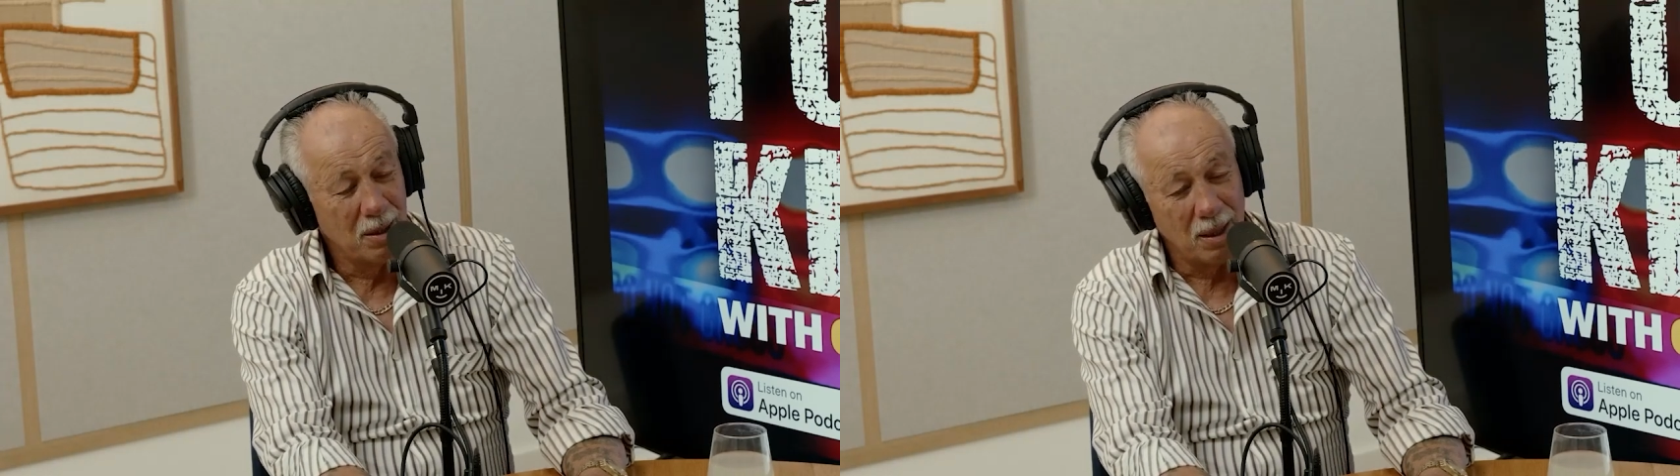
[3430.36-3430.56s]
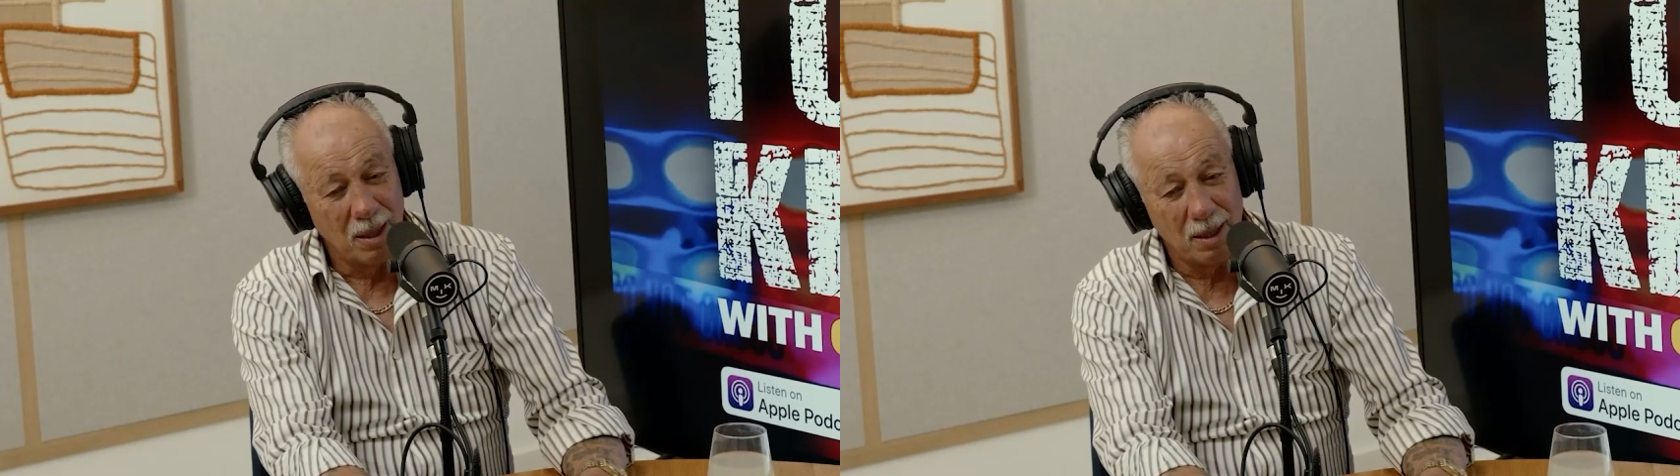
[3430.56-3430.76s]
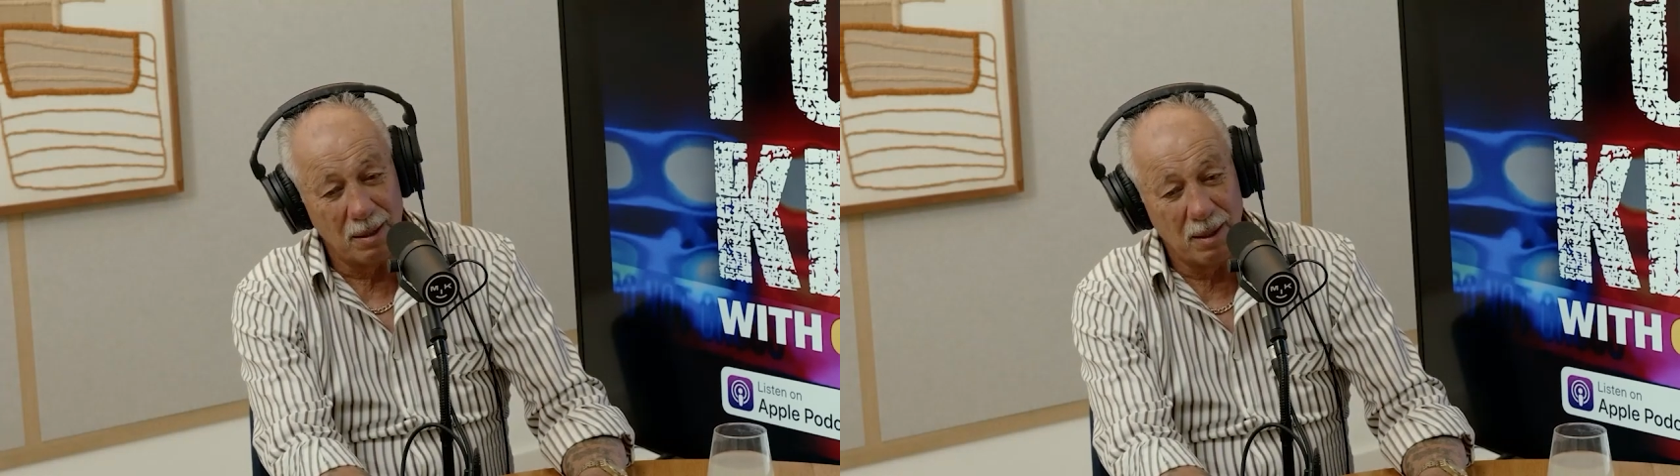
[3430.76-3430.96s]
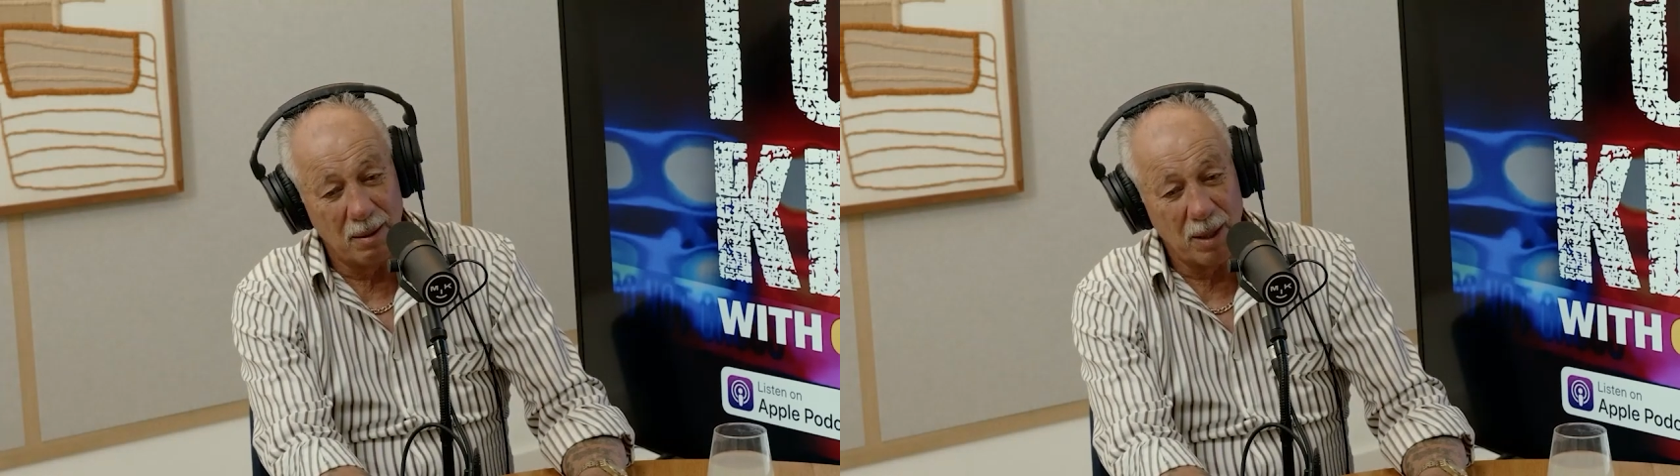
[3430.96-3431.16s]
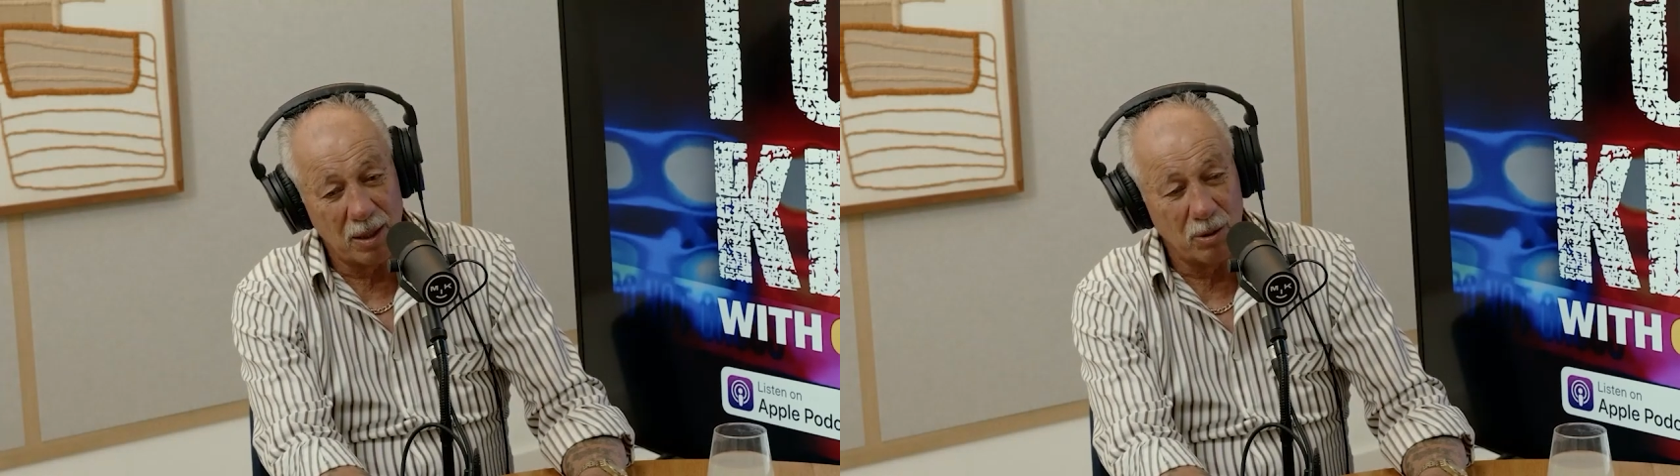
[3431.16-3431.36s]
And
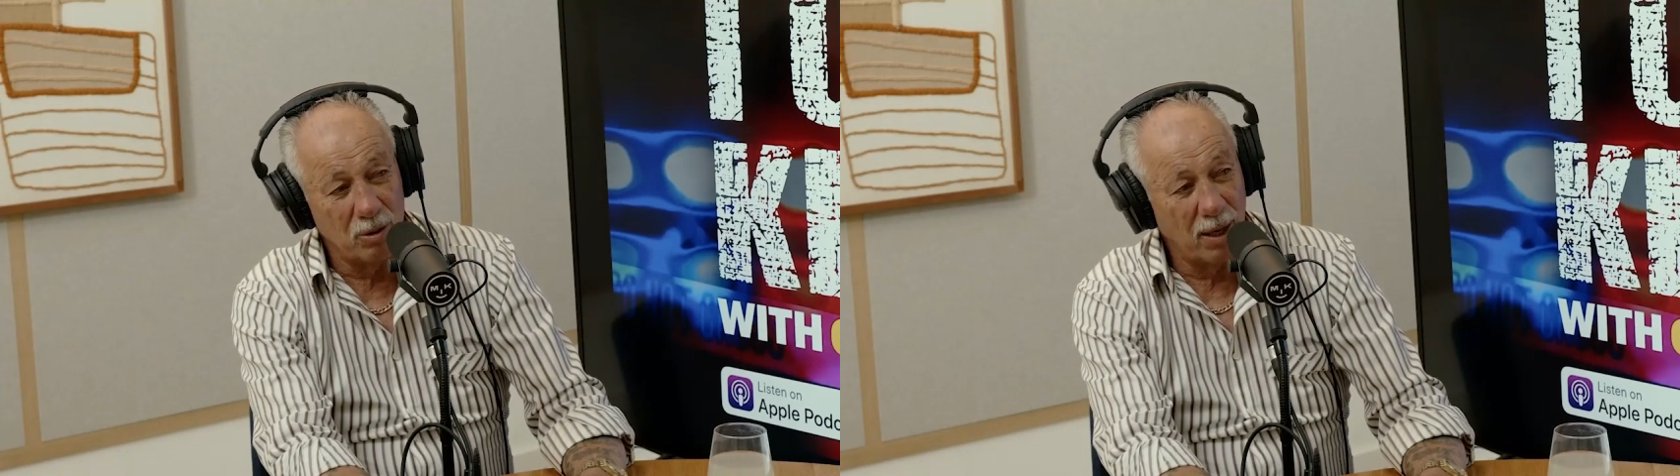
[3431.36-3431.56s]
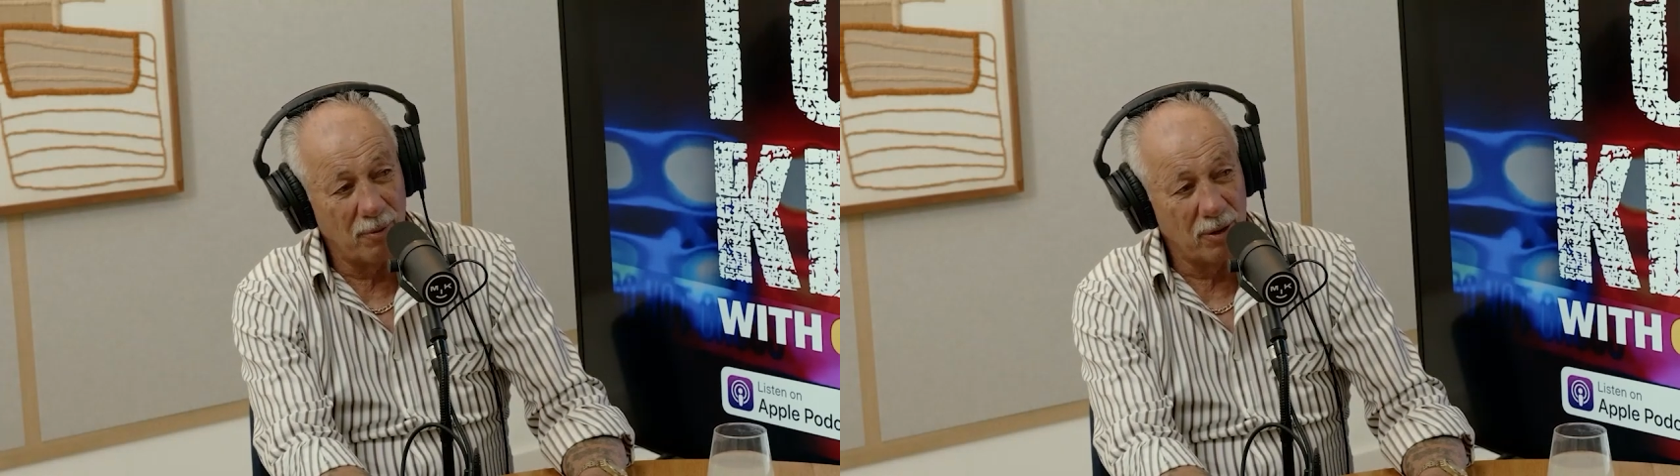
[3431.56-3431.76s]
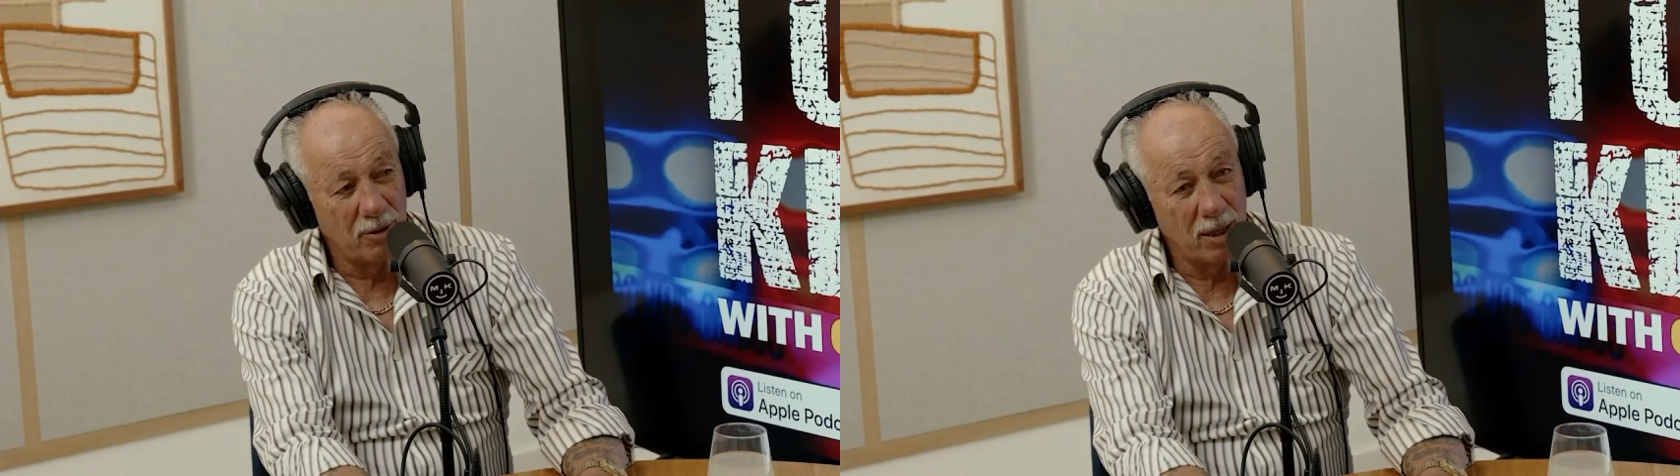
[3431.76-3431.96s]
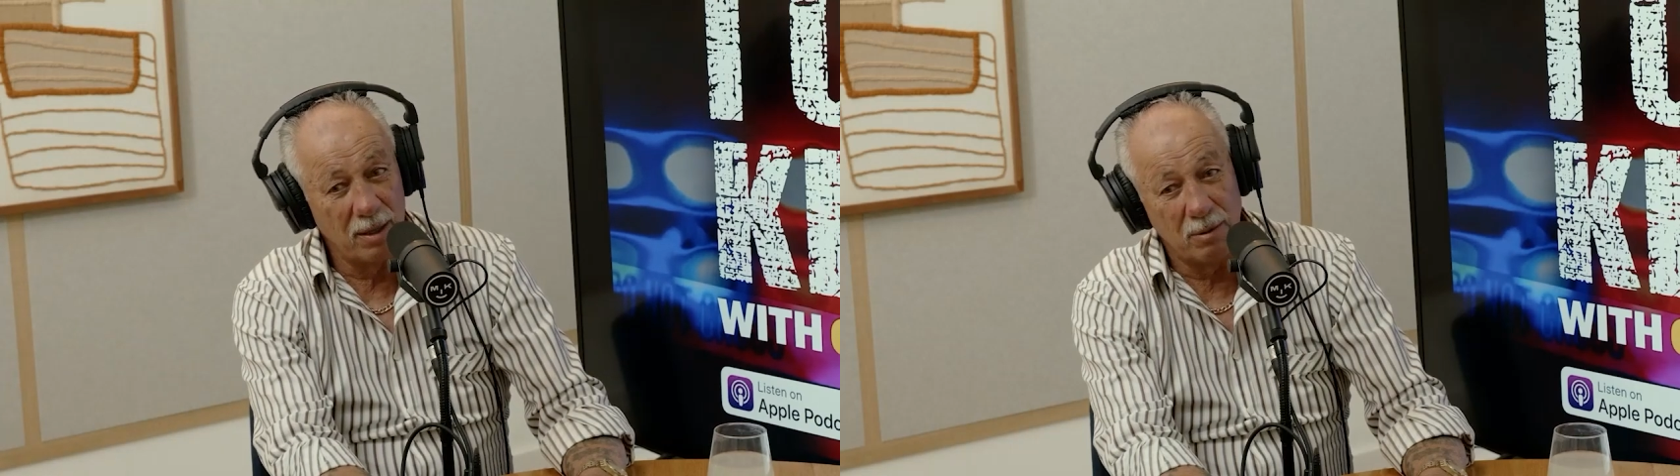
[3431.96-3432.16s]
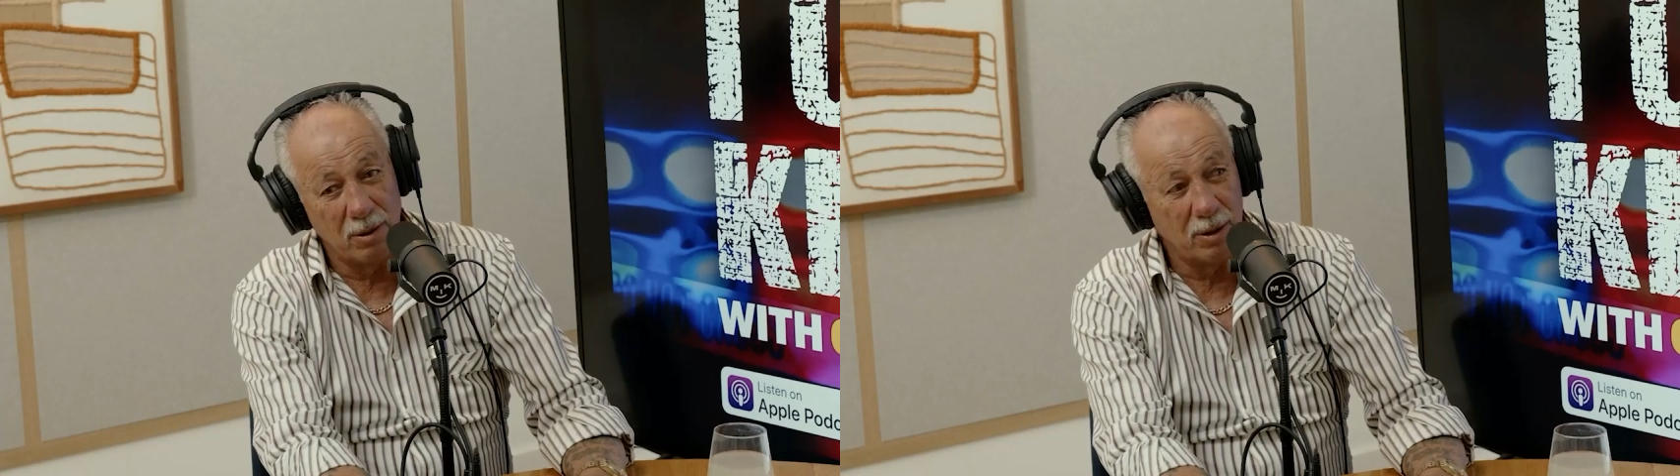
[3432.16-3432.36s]
make sure nothing did or